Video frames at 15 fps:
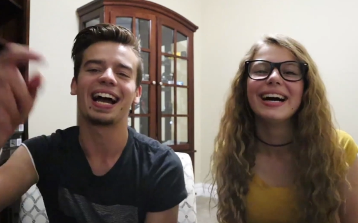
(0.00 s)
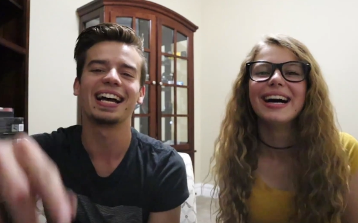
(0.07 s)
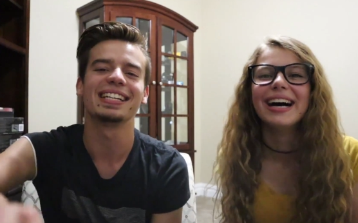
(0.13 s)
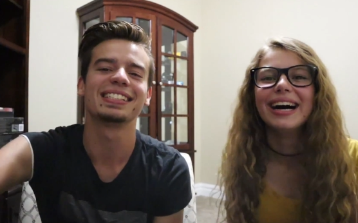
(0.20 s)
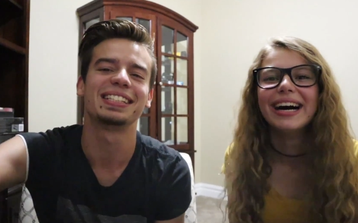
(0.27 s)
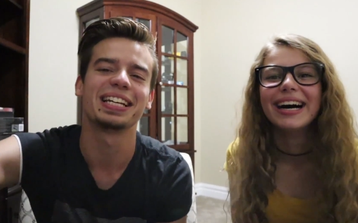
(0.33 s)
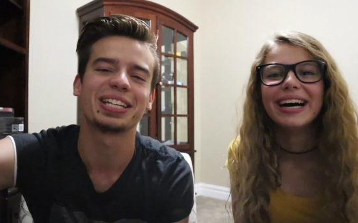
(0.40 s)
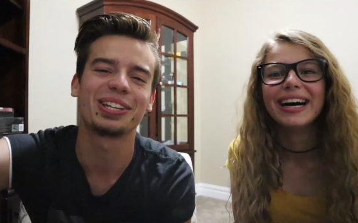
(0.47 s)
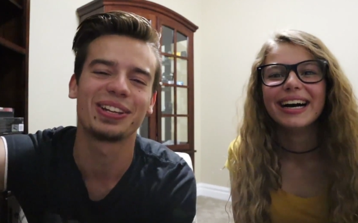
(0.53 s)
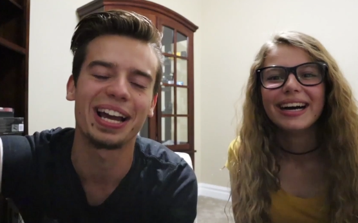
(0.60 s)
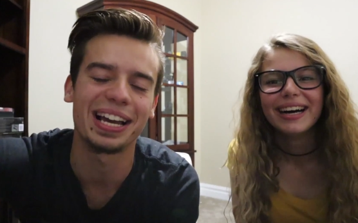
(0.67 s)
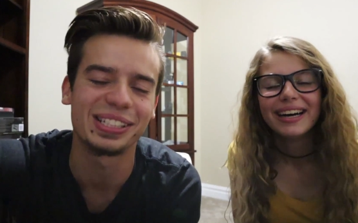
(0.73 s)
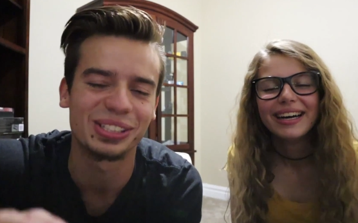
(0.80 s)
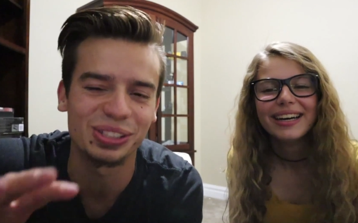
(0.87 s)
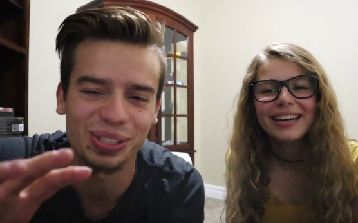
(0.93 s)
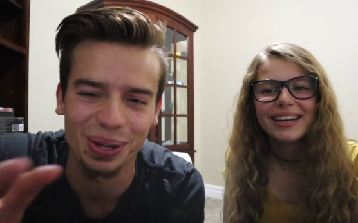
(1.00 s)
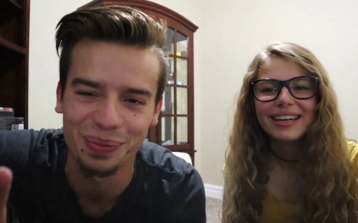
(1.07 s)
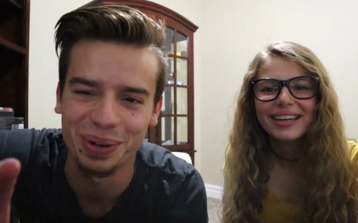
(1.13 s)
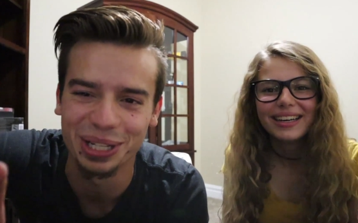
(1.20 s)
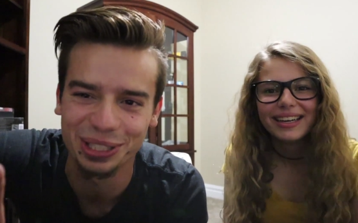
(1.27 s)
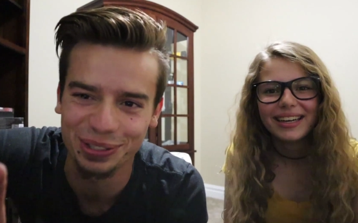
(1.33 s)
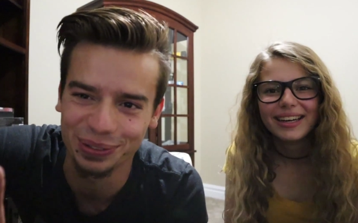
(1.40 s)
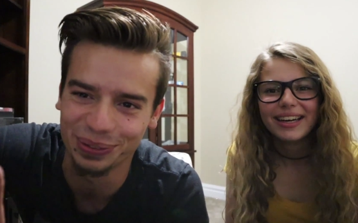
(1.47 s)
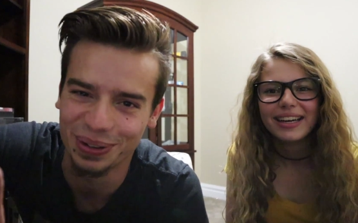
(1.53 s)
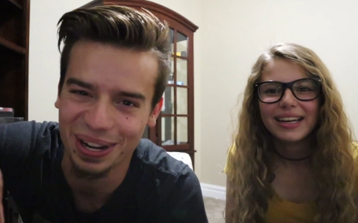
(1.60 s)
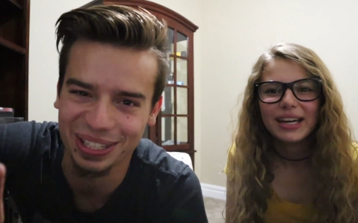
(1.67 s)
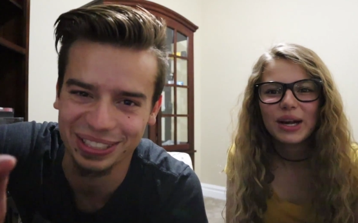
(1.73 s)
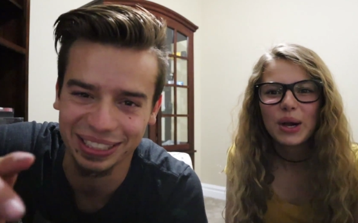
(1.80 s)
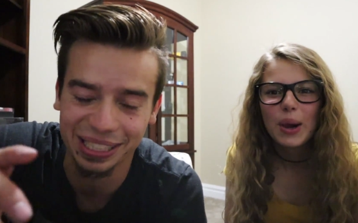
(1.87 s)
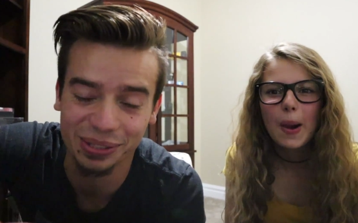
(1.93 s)
Speaker 1: guys thank you guys so much for
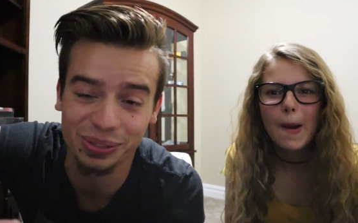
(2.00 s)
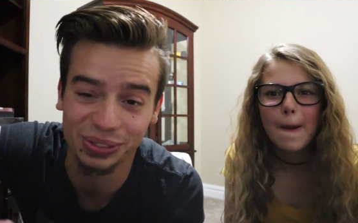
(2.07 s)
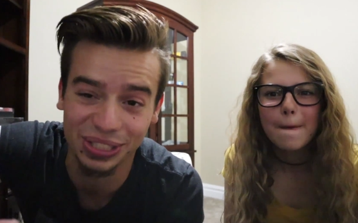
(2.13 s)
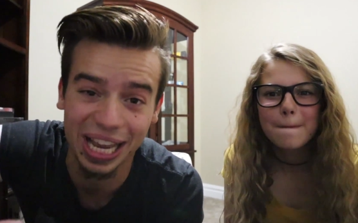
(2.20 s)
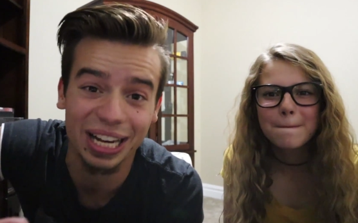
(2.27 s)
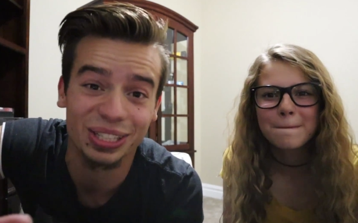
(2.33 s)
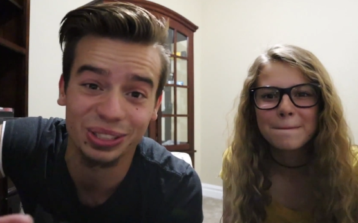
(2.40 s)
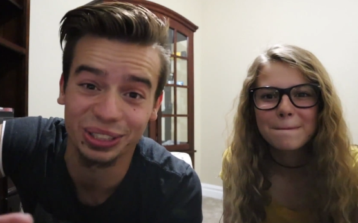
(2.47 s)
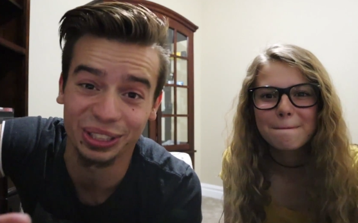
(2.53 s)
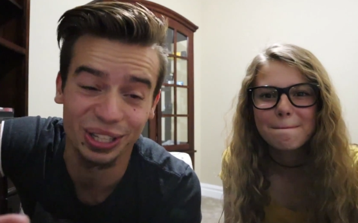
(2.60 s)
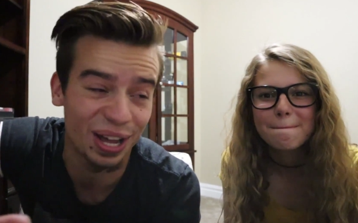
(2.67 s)
watching this was actually a